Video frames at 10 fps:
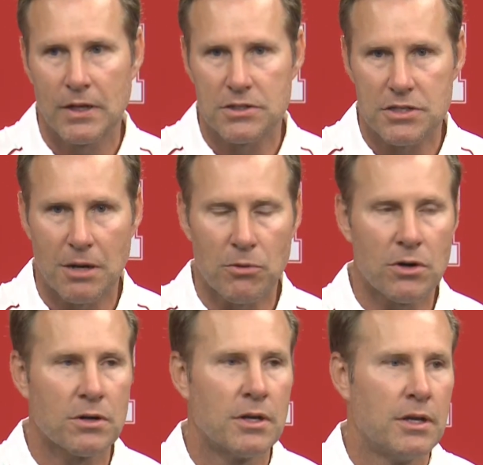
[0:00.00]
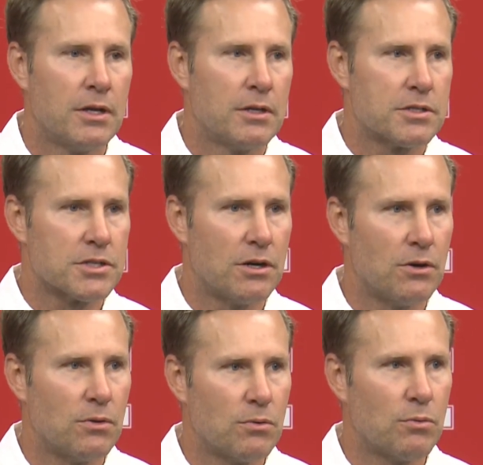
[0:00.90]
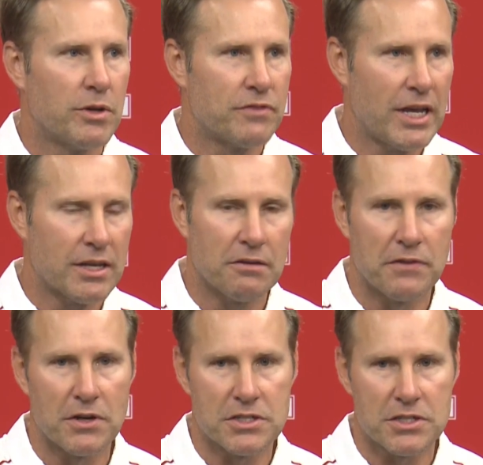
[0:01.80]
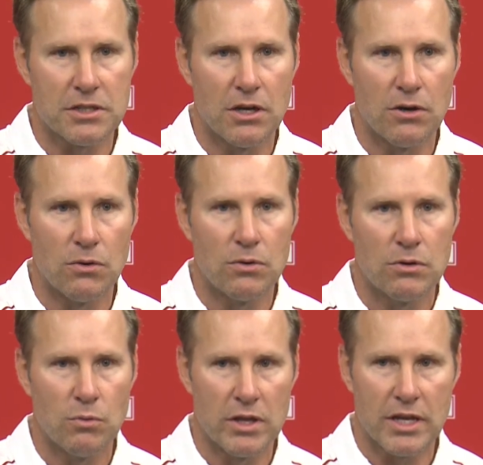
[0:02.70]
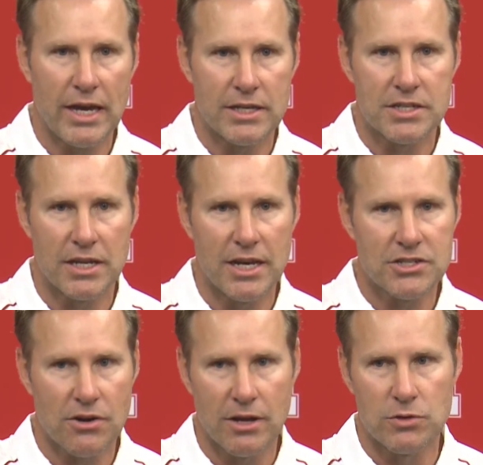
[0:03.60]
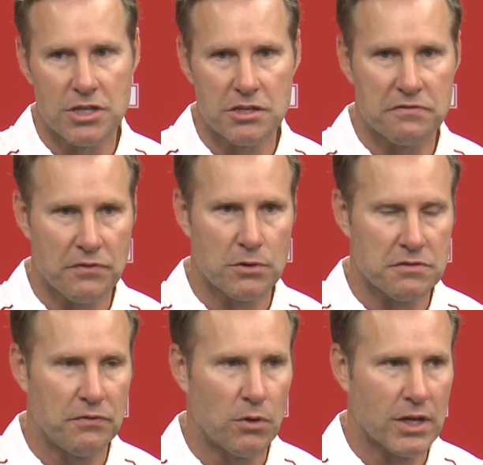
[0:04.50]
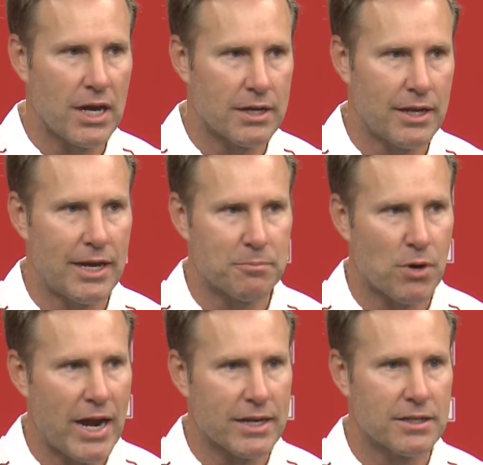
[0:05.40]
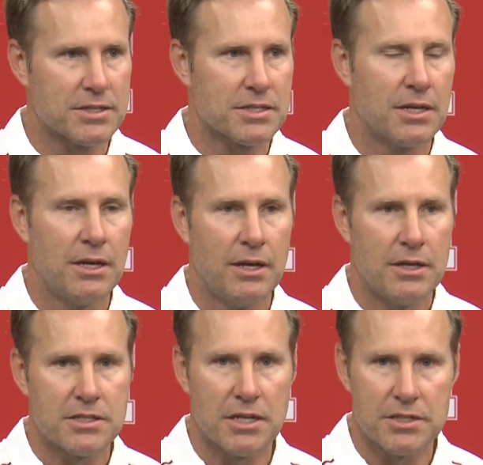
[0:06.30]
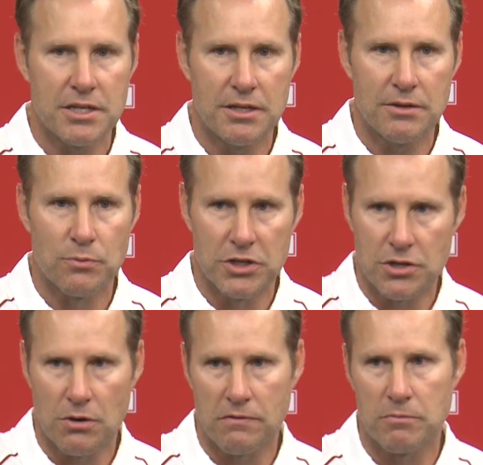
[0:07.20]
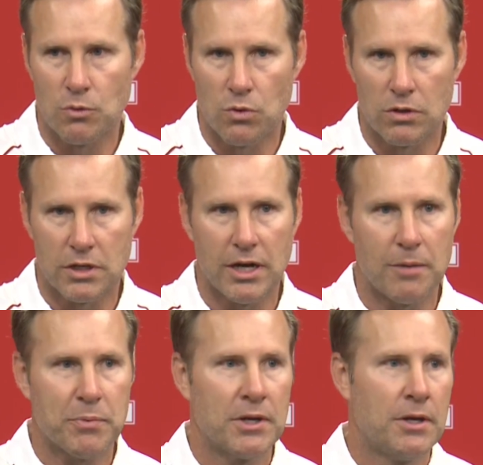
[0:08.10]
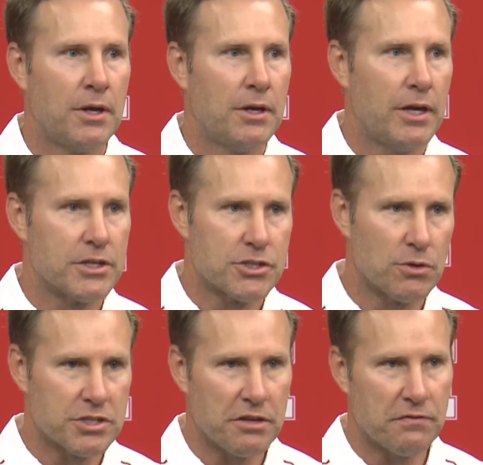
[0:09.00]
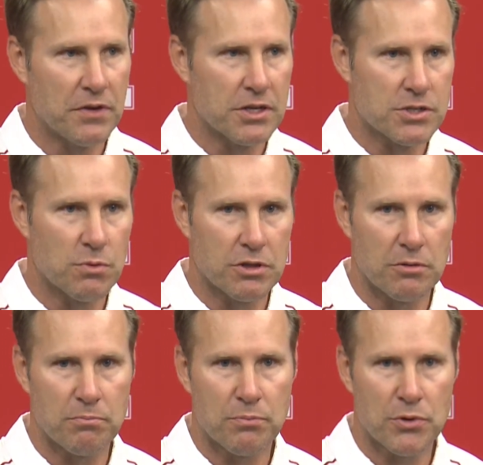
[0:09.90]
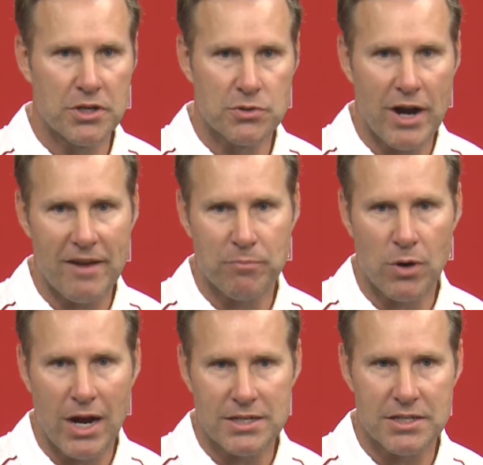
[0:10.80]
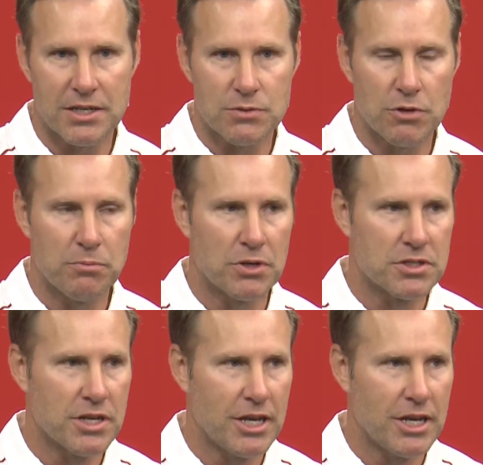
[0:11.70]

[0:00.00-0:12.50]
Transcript: summer, so we've taken it very slow with Kase. Yesterday was his first full contact practice since he returned from the World Cup. As soon as he finished with the pre-draft process, when he put his